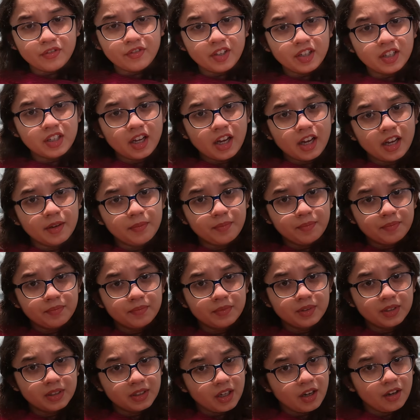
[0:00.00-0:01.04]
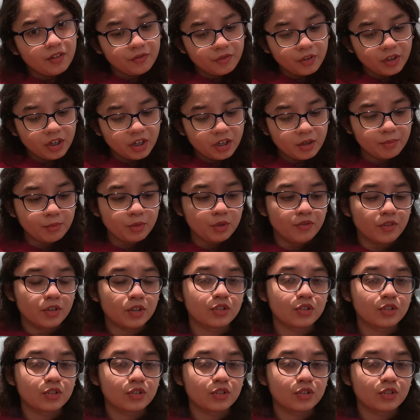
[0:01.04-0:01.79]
type stuff. We're gonna move on